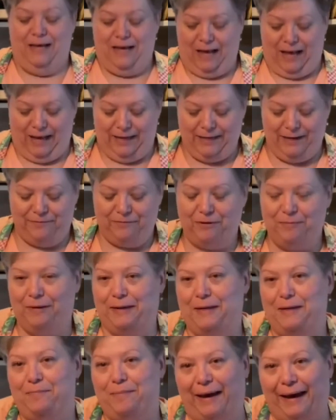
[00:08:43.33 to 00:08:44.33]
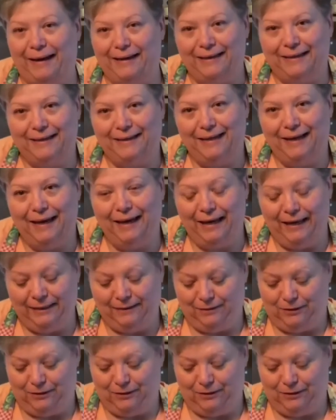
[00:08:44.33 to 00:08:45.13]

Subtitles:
Hi everybody, back again.